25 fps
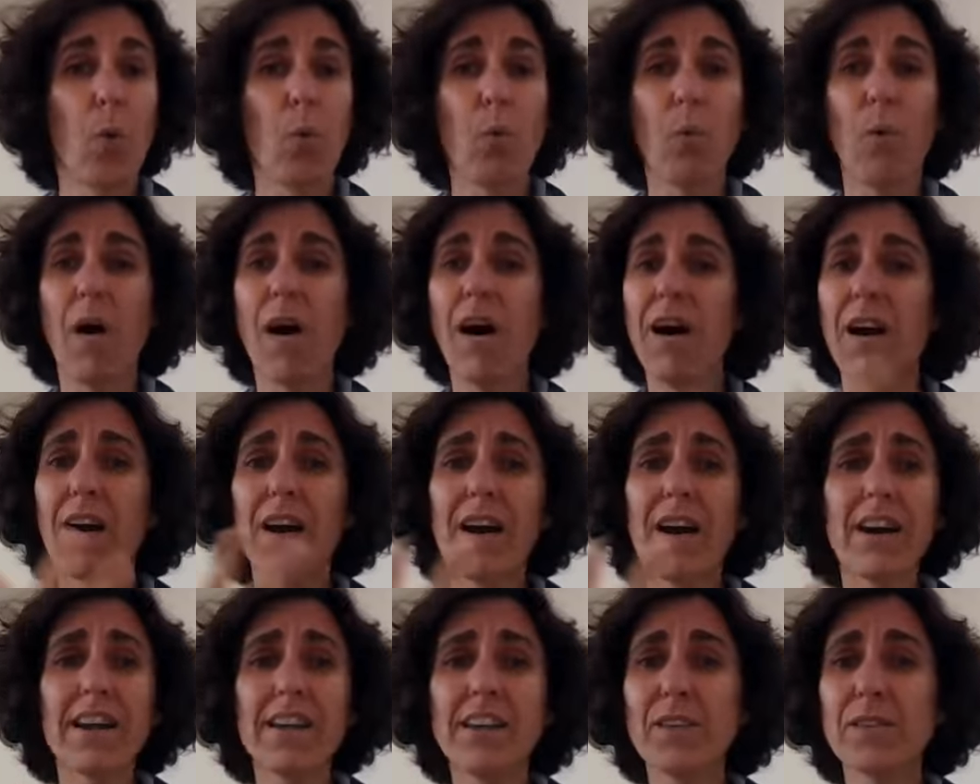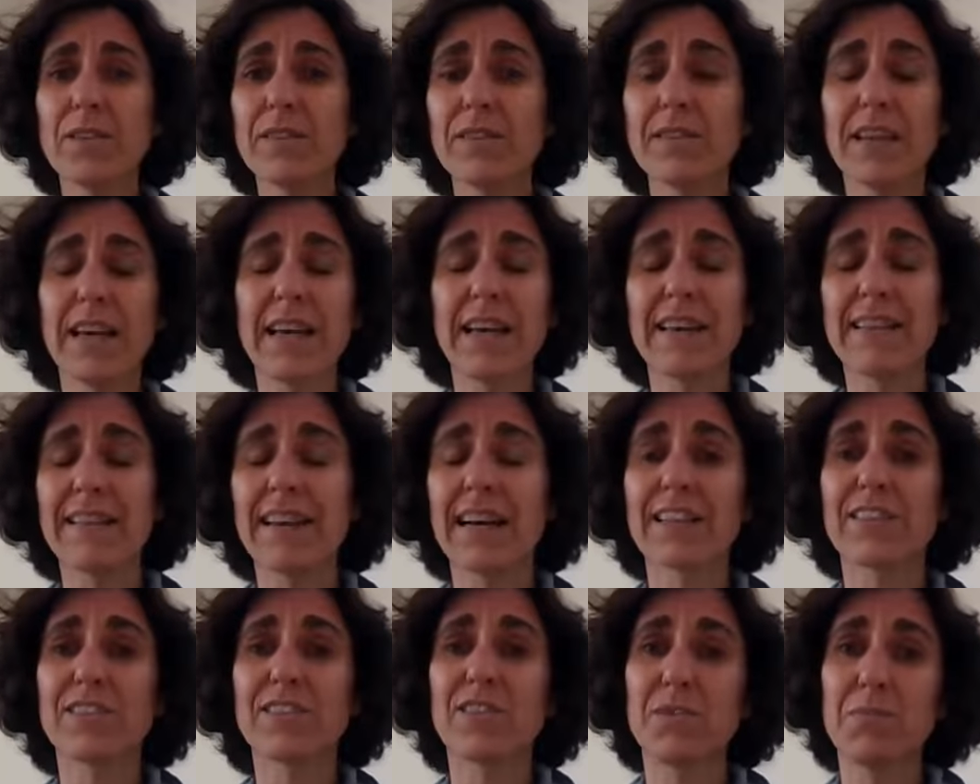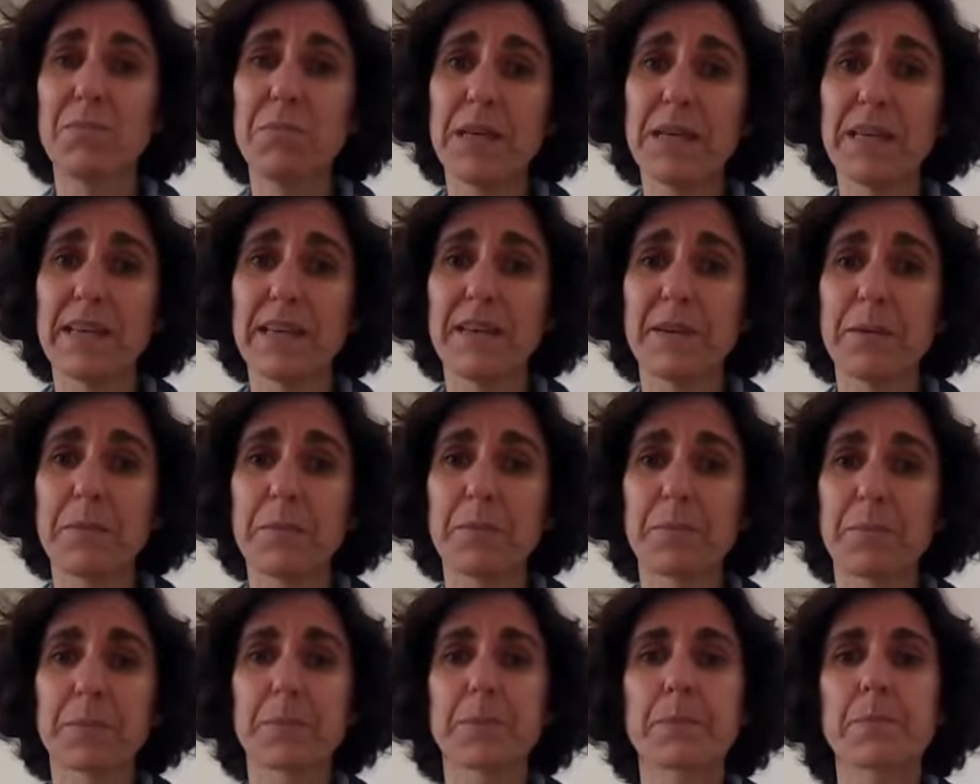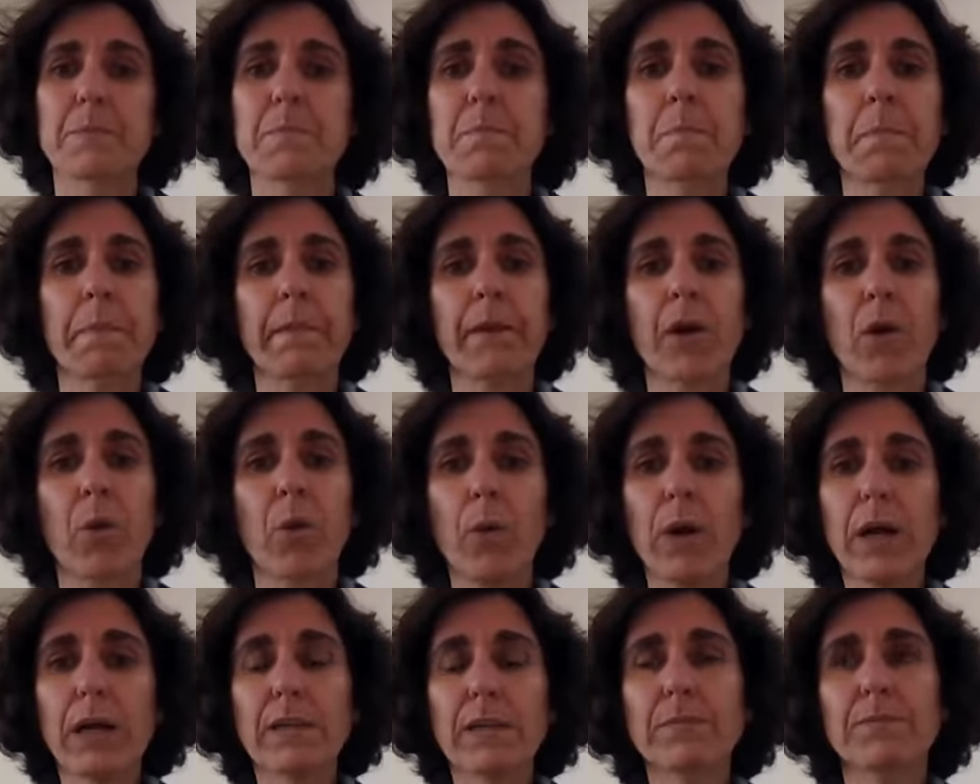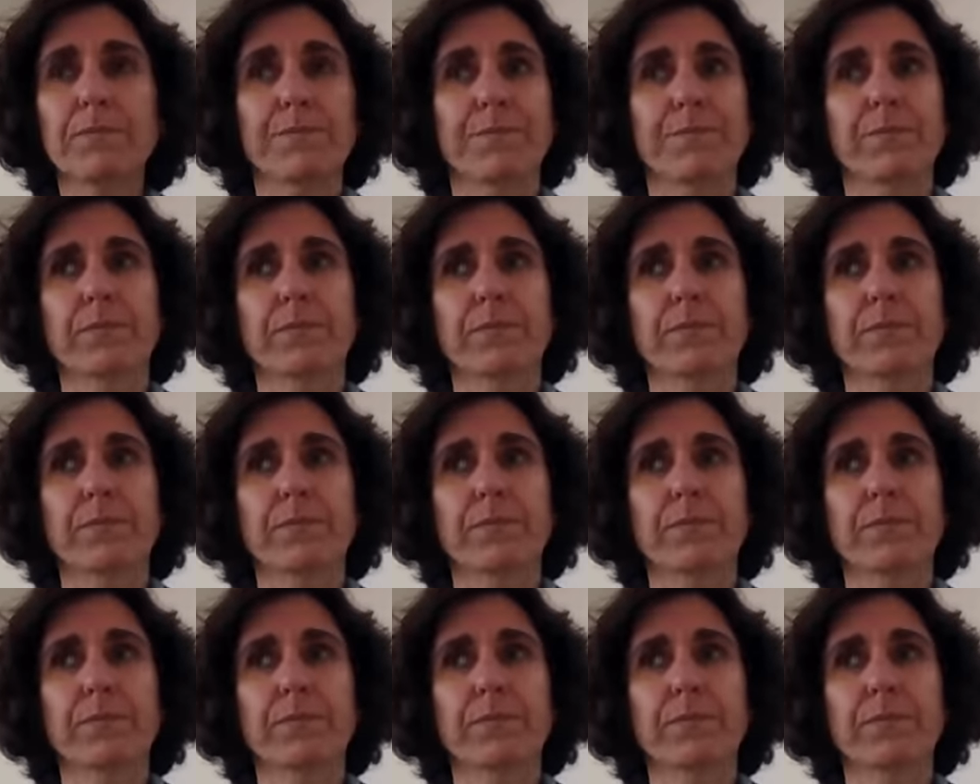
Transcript: Why are you saying that to me? Well,